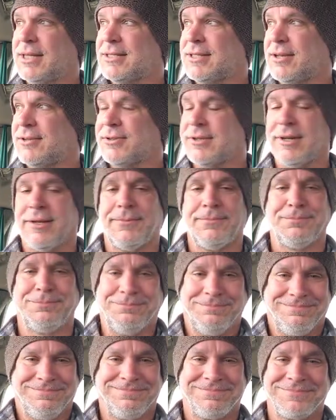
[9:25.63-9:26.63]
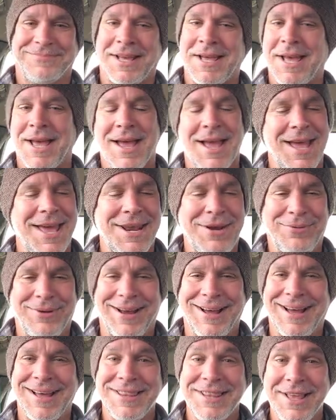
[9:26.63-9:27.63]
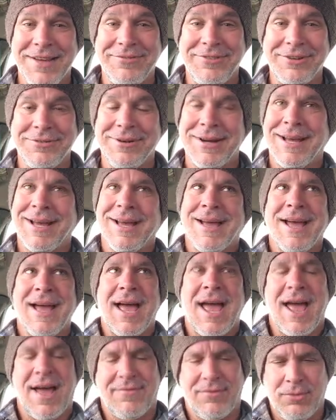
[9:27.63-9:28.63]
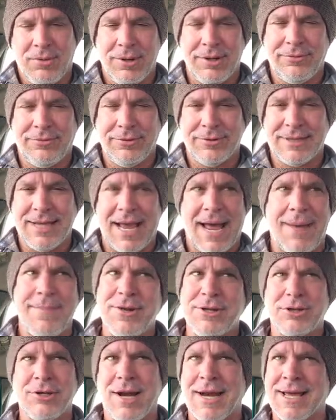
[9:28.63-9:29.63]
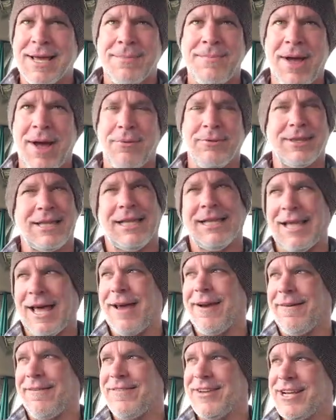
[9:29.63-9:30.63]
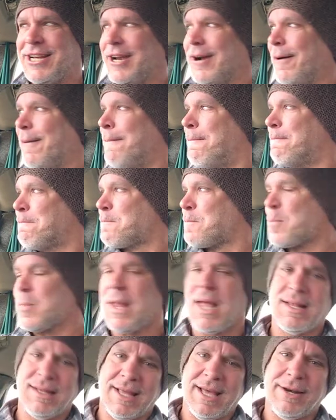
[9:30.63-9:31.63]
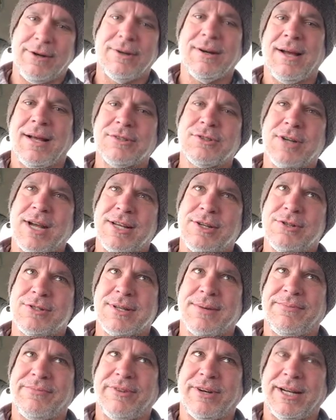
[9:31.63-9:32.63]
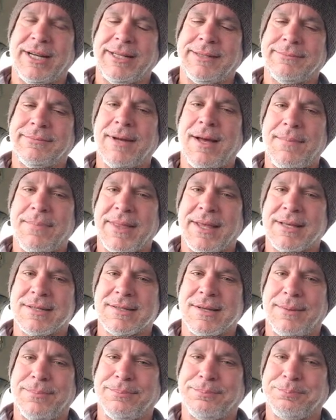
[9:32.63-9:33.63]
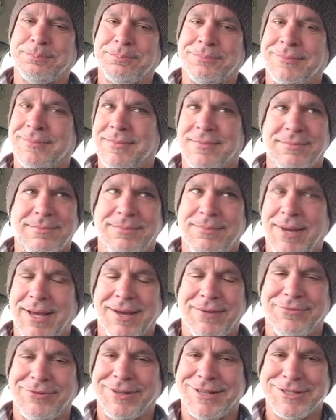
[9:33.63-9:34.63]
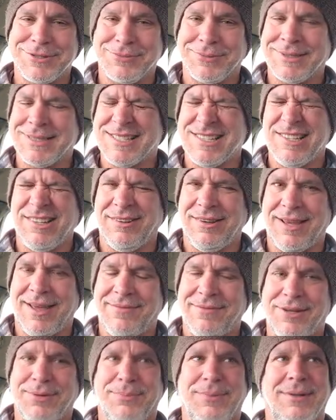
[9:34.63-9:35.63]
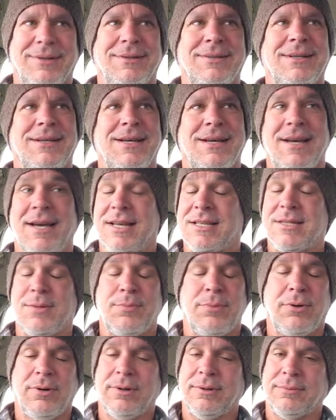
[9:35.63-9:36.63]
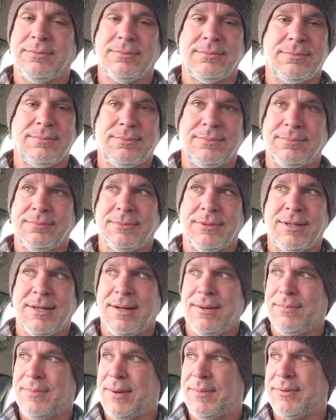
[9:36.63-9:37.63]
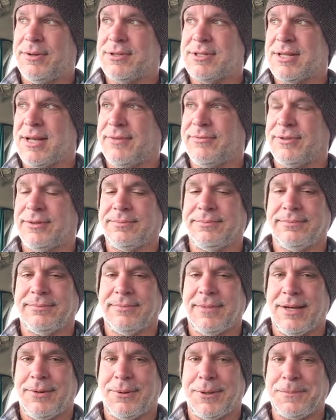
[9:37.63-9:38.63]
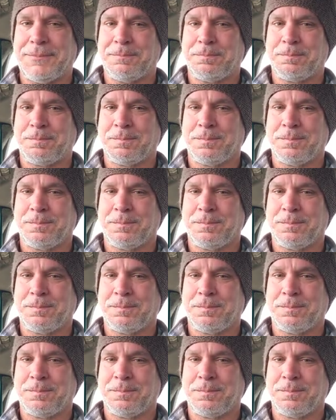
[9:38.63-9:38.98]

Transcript: That sounds good. Anyway, I love you. Have a wonderful day. I'm going to try to come out with a lighter video later. I'll try to do something funny. I'm thinking something. Make up for this one. It's a little heavy, but it's important. People are suffering. Anyway,